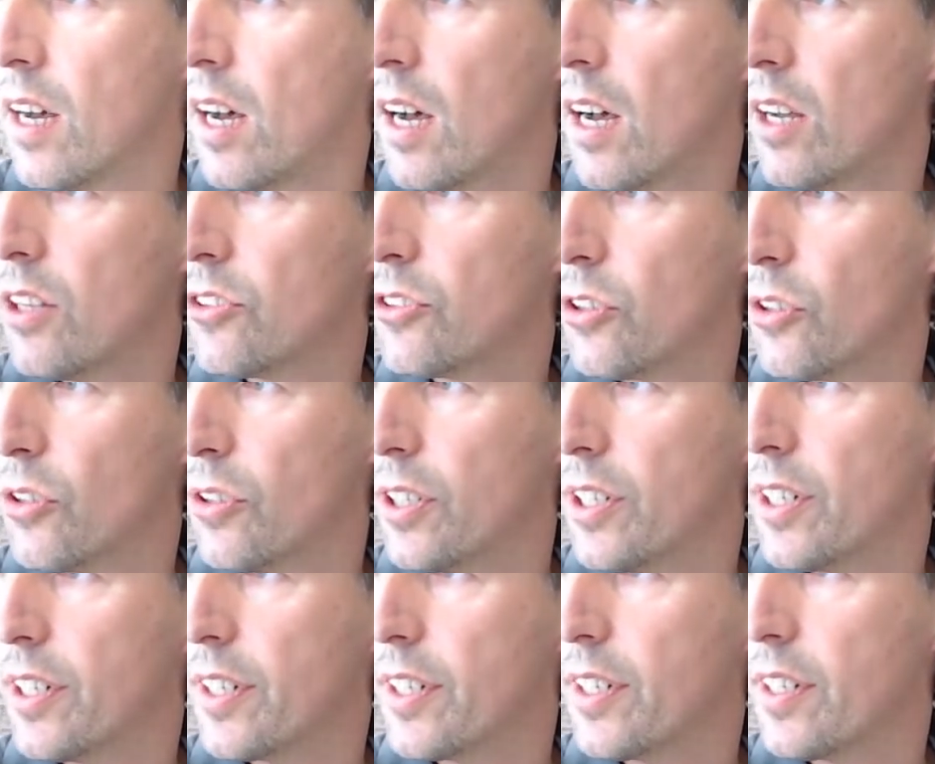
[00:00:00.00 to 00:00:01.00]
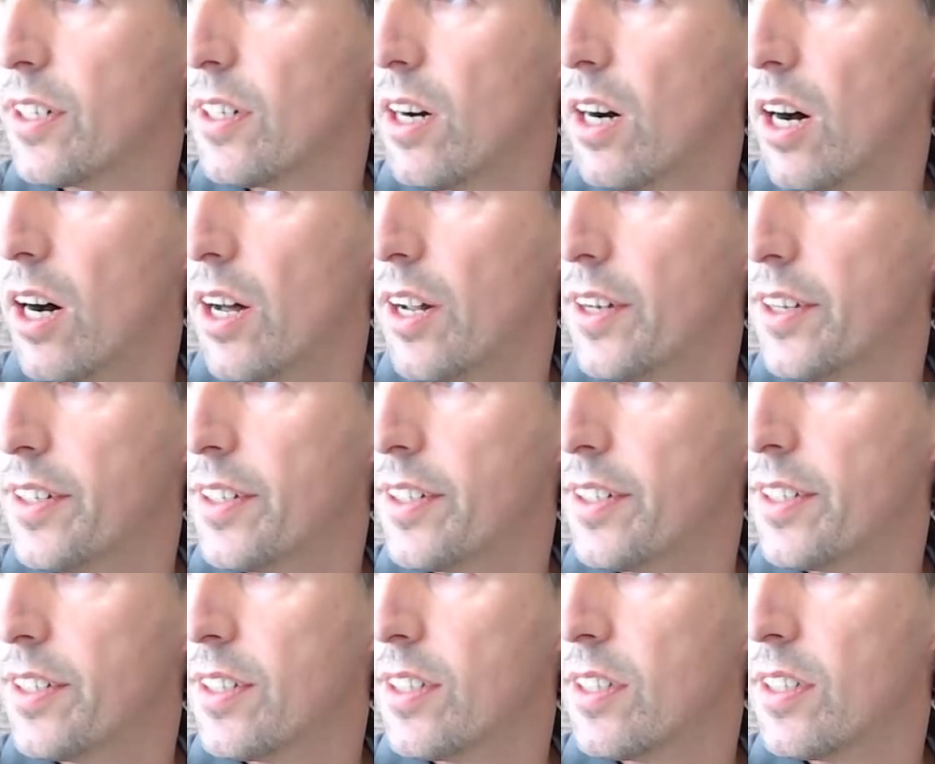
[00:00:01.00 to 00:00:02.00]
soldered on
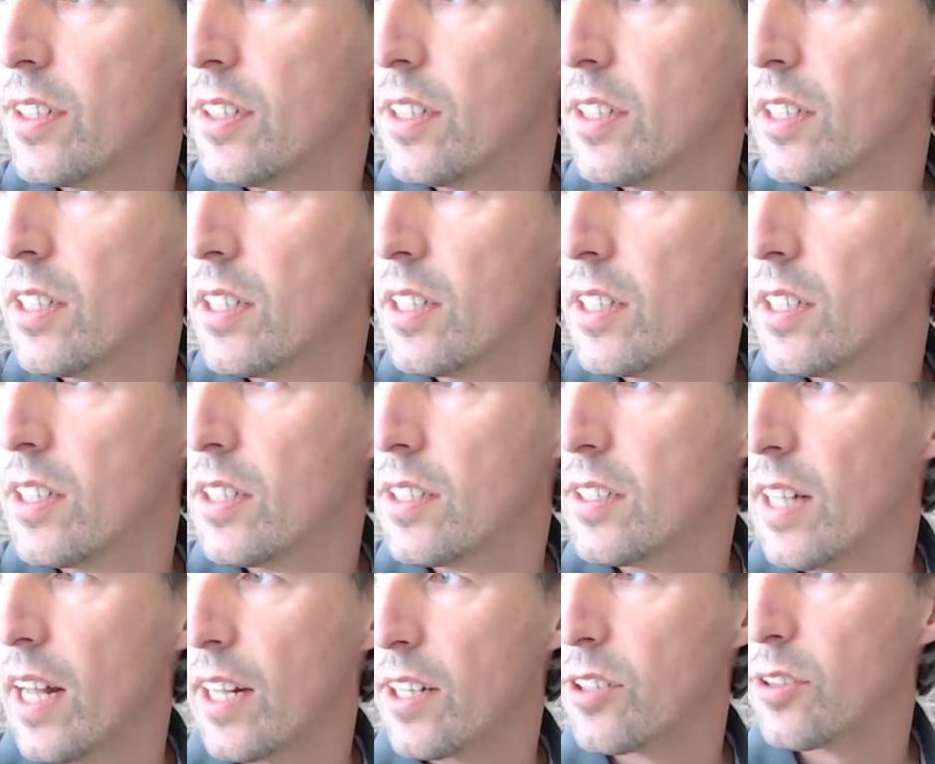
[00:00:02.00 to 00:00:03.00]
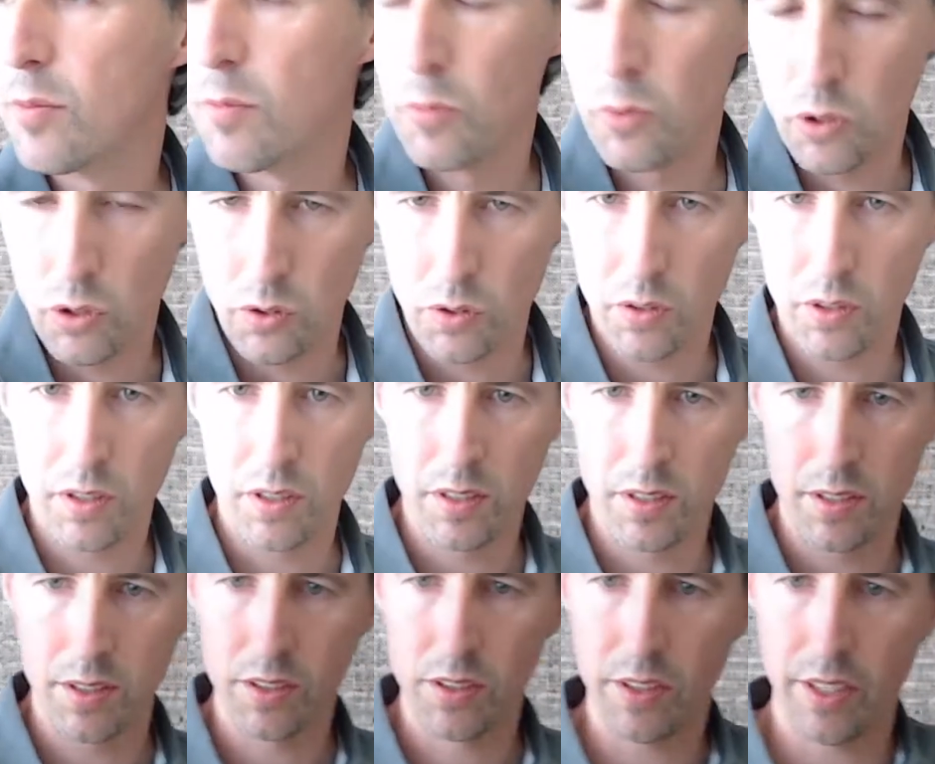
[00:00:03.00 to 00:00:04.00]
that small
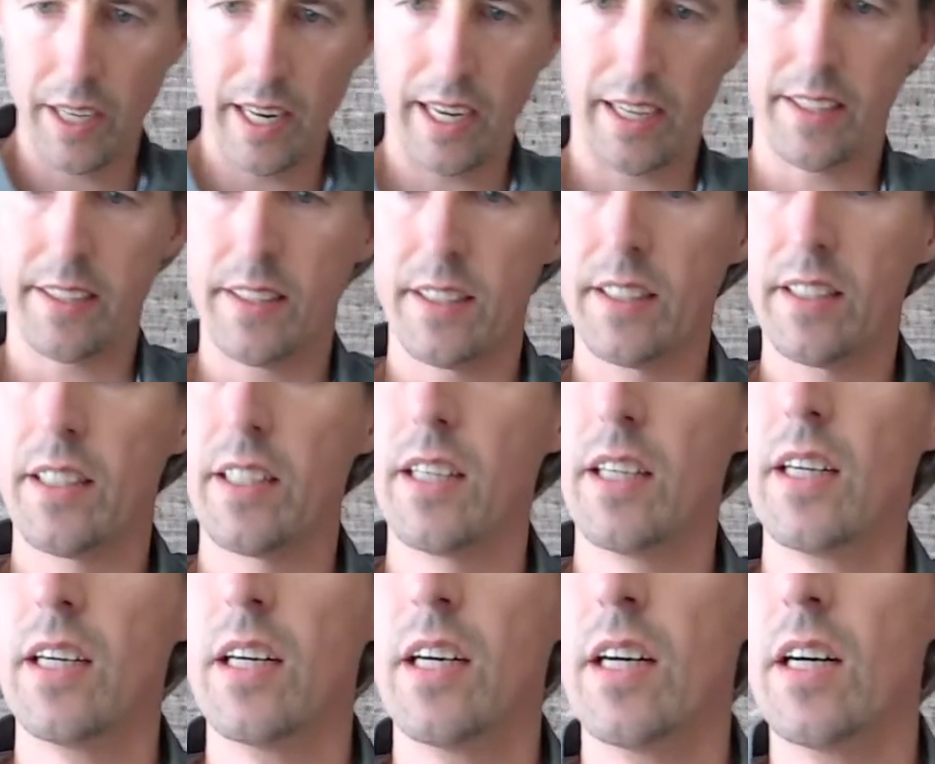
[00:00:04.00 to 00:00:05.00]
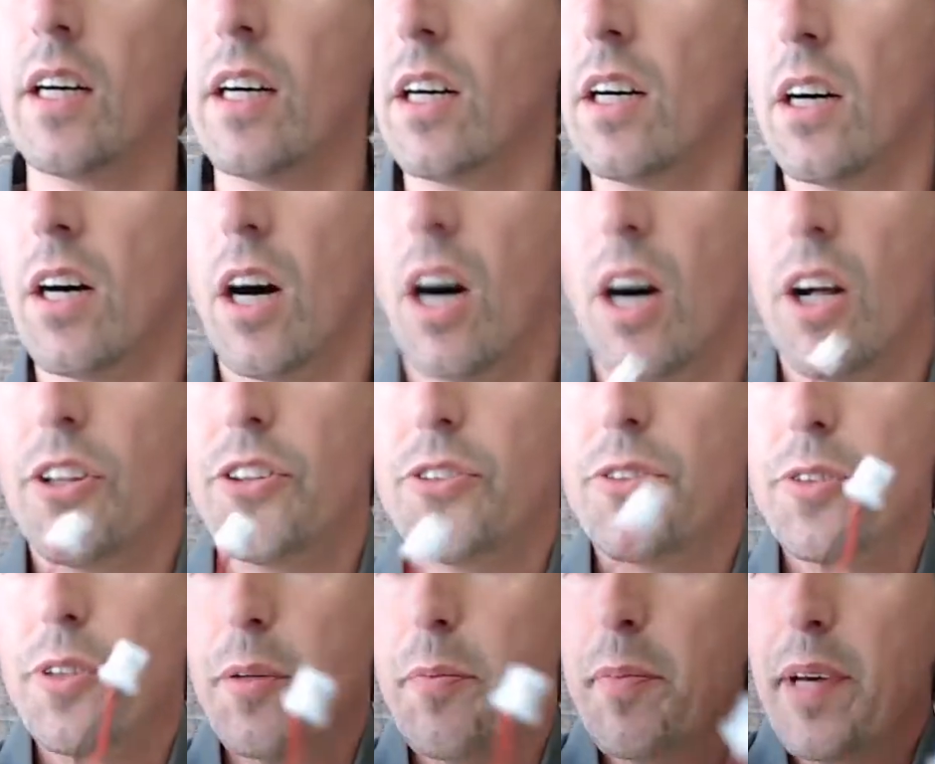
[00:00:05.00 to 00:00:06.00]
connector onto
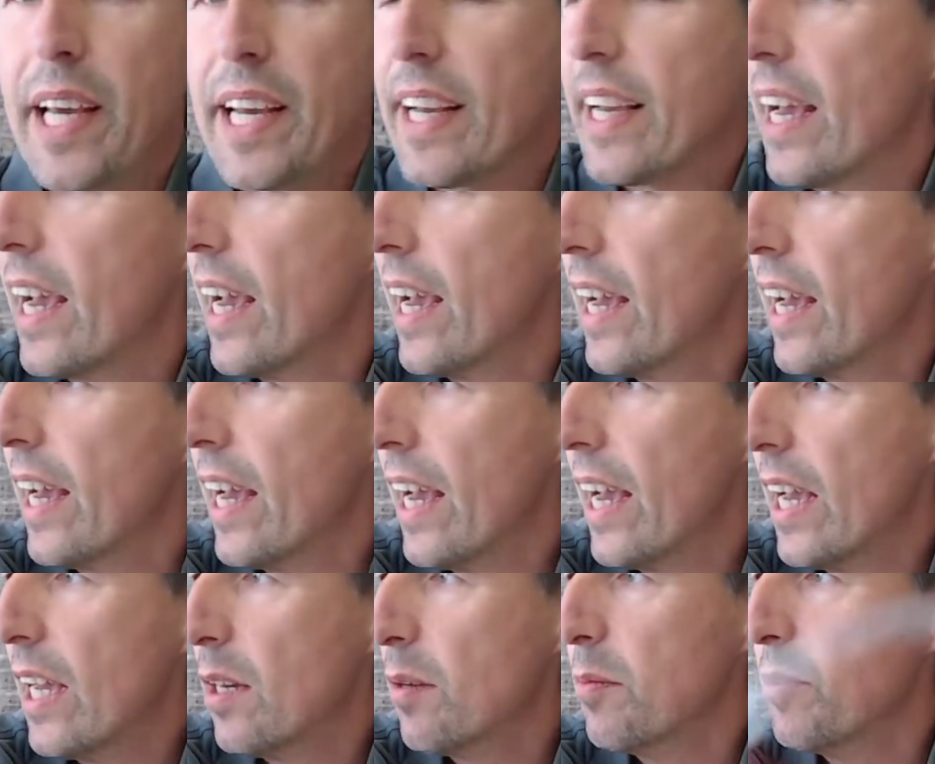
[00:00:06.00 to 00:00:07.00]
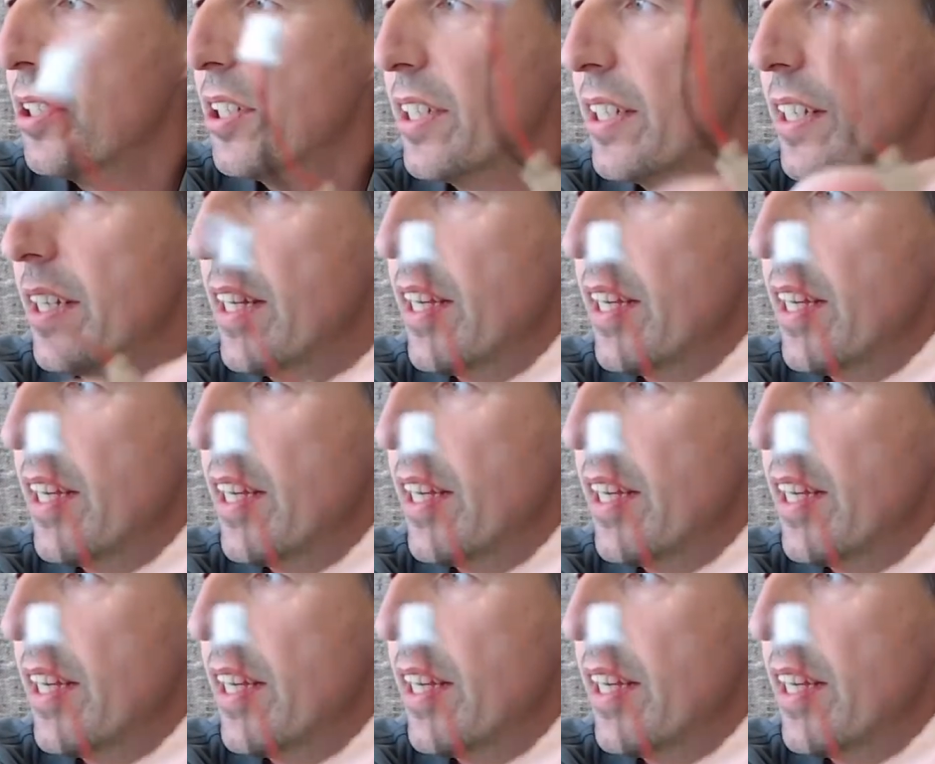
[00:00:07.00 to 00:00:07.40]
the big AMD